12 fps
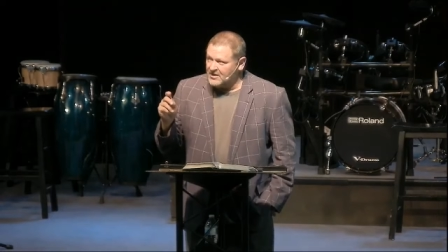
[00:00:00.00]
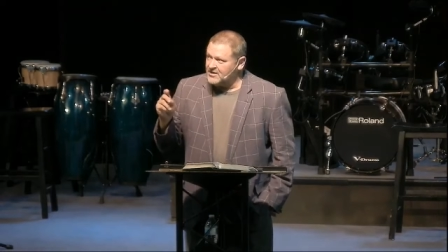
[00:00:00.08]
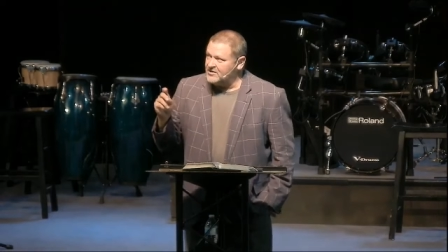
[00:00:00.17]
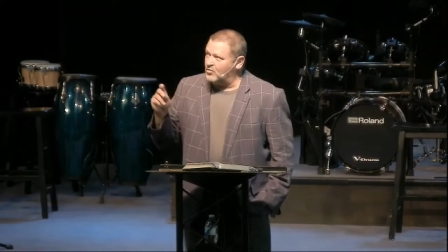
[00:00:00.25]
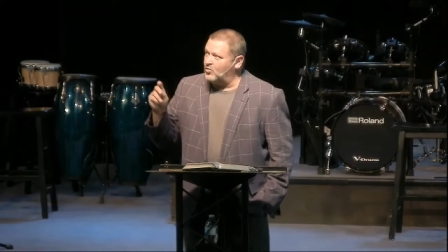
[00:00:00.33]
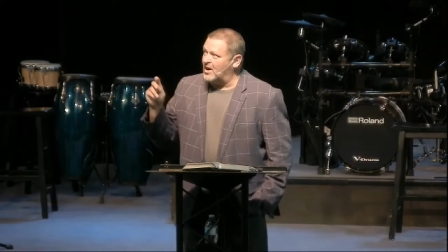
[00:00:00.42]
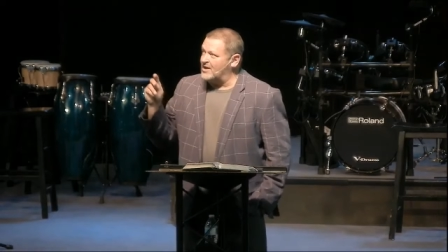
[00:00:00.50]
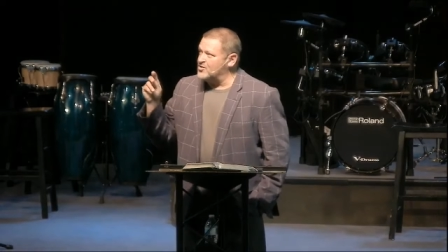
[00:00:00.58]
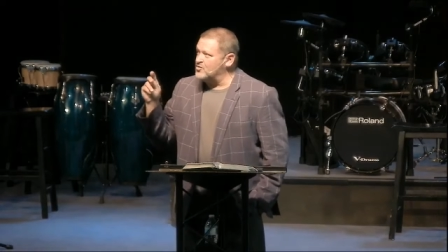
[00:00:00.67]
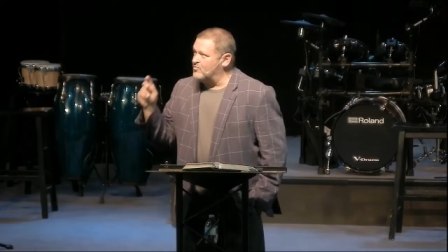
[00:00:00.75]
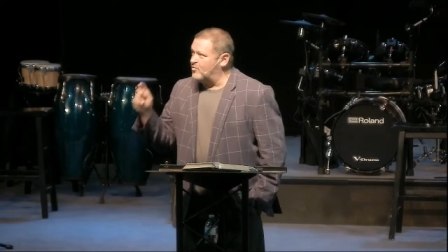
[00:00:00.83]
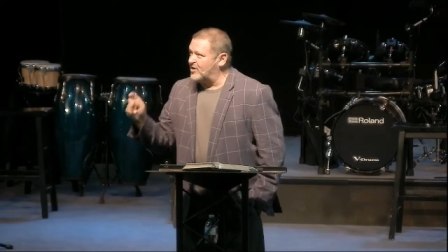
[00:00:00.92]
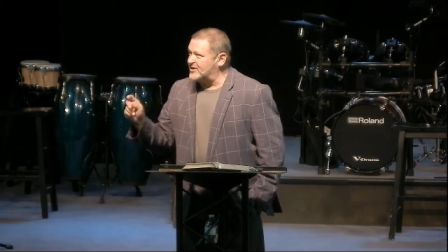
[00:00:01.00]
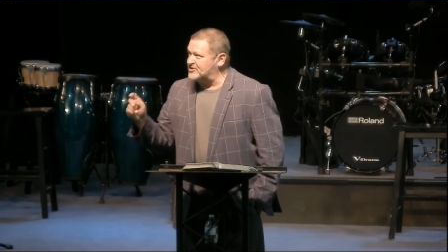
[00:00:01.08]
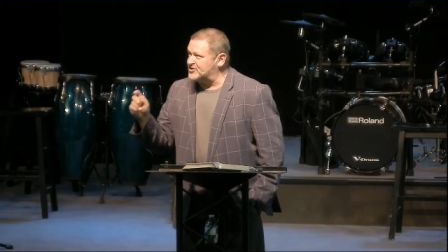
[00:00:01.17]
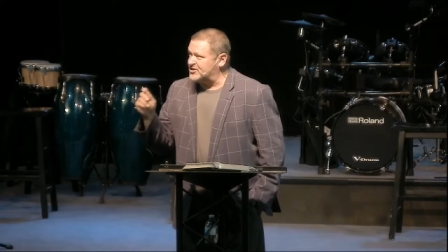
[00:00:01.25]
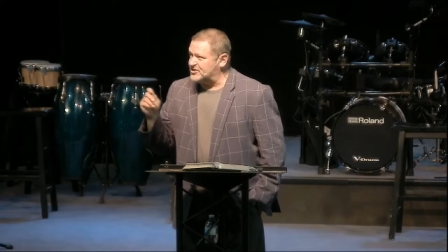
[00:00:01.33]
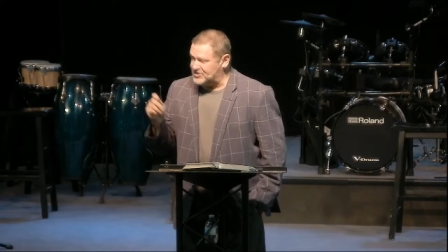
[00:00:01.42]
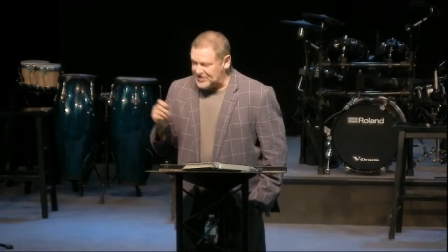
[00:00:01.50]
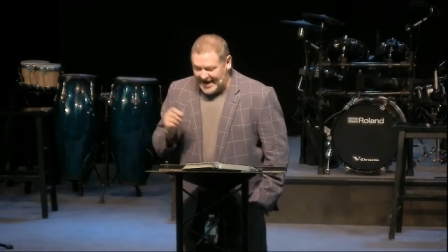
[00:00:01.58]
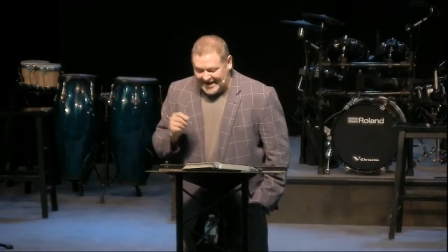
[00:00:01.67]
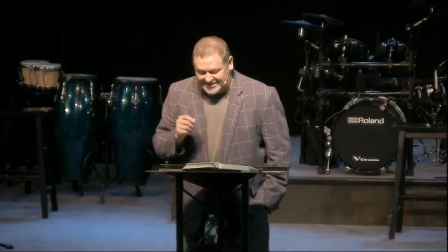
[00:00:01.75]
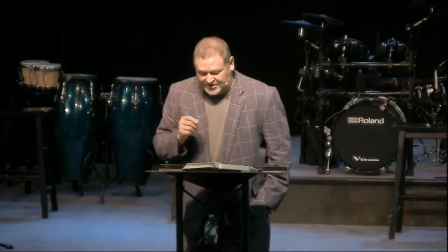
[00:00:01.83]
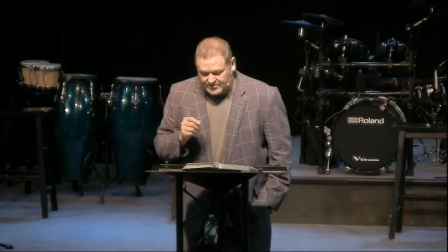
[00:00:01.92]
the one who bridged the
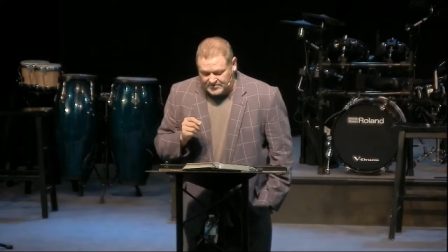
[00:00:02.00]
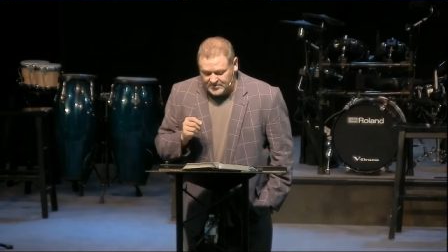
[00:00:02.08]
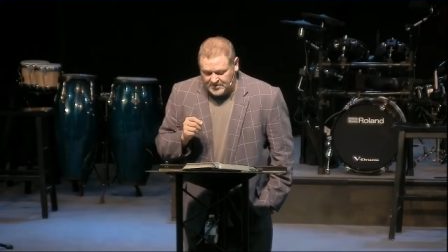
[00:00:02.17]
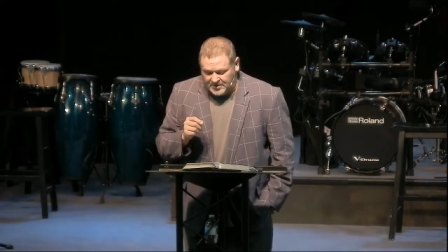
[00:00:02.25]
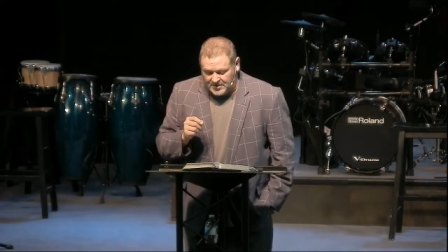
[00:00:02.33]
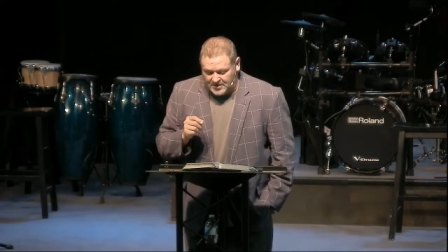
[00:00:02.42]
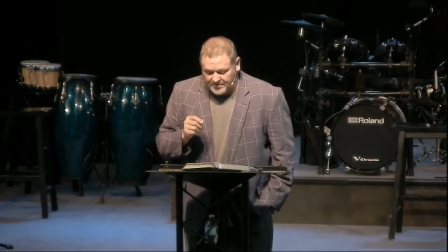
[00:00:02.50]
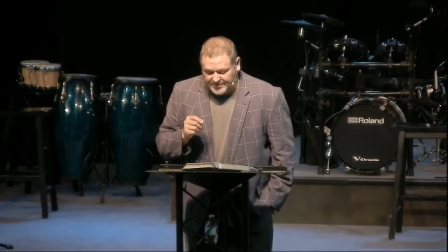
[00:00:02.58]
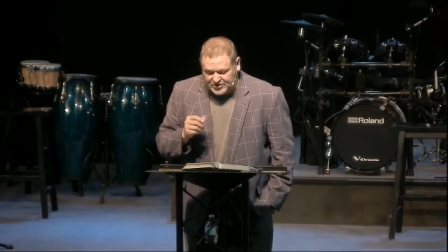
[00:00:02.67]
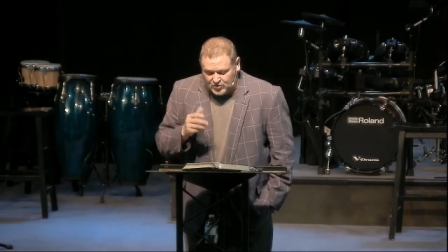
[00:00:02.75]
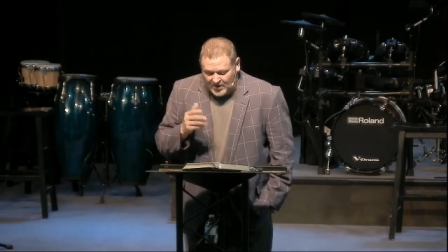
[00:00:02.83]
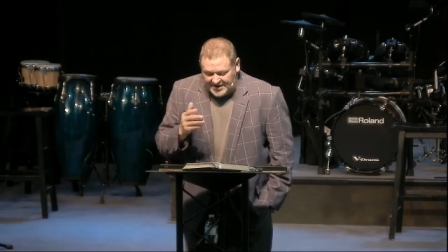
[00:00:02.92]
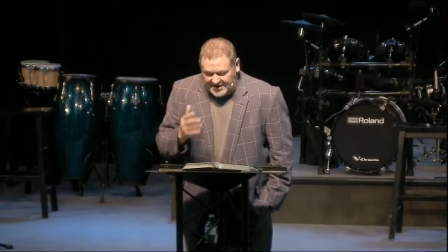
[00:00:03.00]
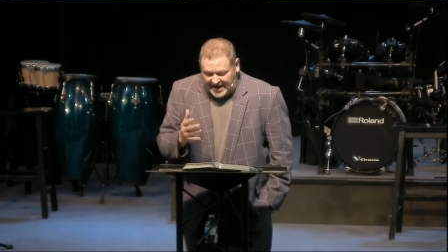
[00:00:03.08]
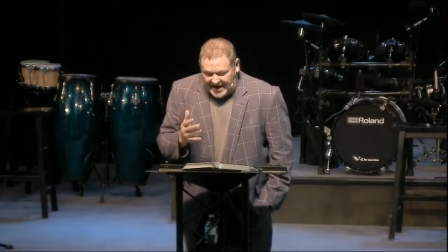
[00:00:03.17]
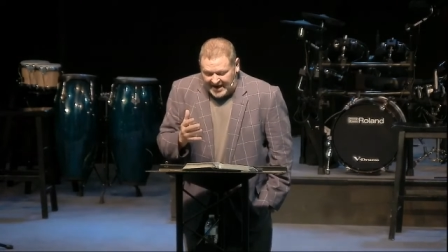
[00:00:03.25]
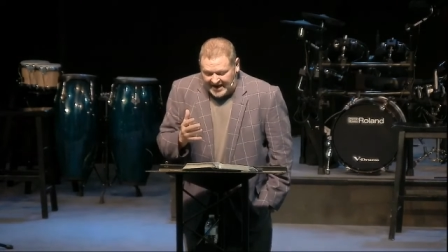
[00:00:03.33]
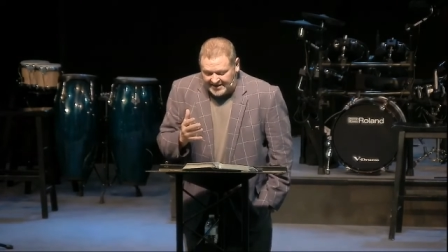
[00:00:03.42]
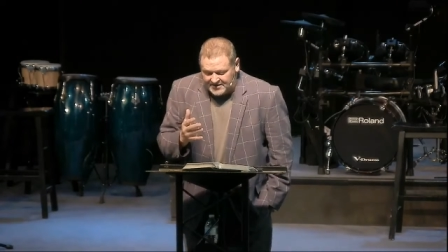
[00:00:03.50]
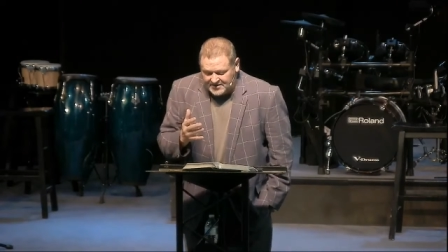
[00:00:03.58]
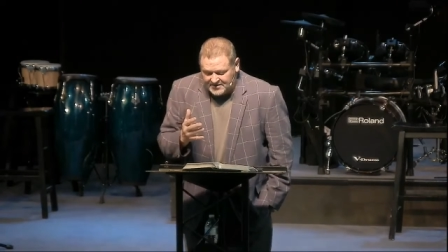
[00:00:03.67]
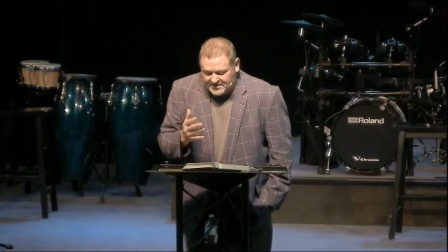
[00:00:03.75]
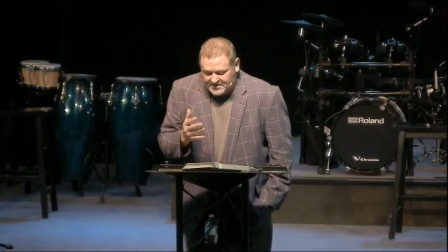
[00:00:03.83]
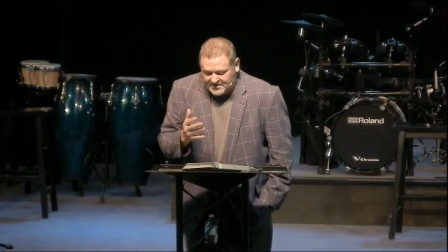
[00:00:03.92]
chasm between God
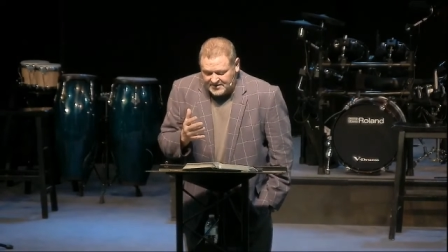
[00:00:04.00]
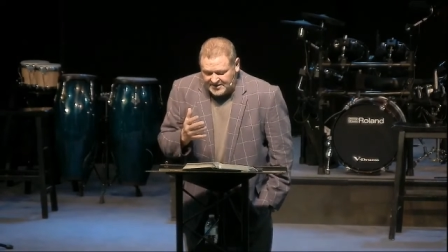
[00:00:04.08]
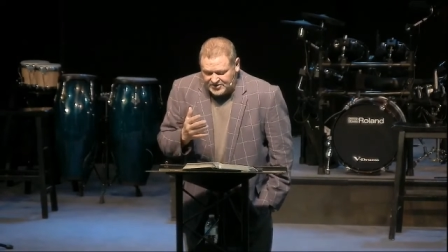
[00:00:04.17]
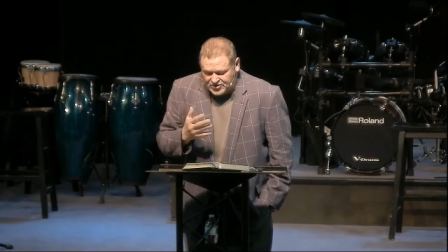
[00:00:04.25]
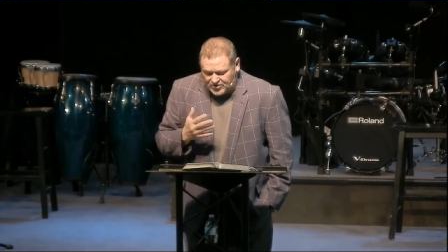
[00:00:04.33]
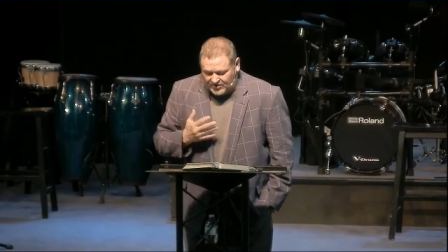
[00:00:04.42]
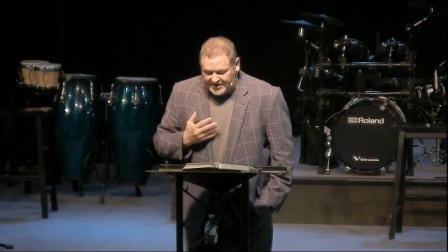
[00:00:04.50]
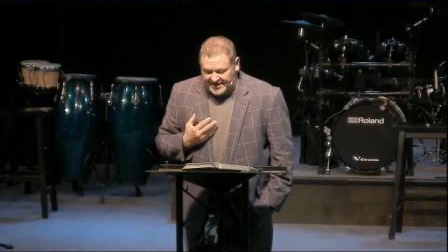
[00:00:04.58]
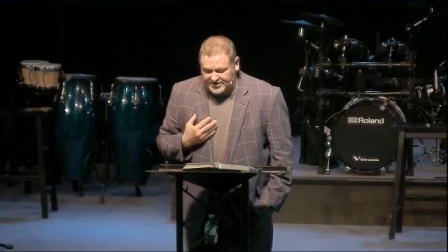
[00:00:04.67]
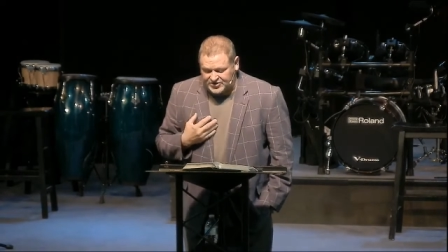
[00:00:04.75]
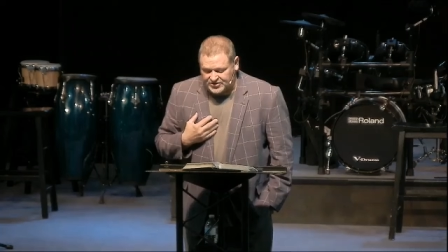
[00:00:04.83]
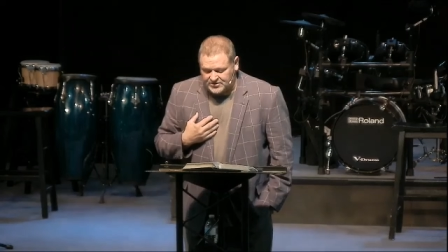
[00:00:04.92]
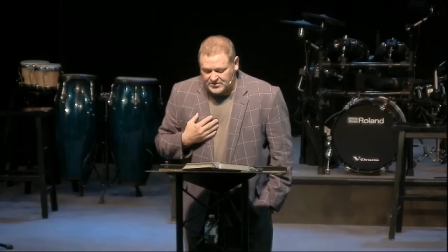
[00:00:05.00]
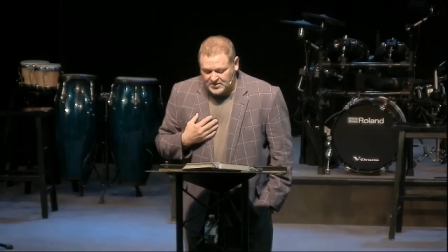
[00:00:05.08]
and his creation.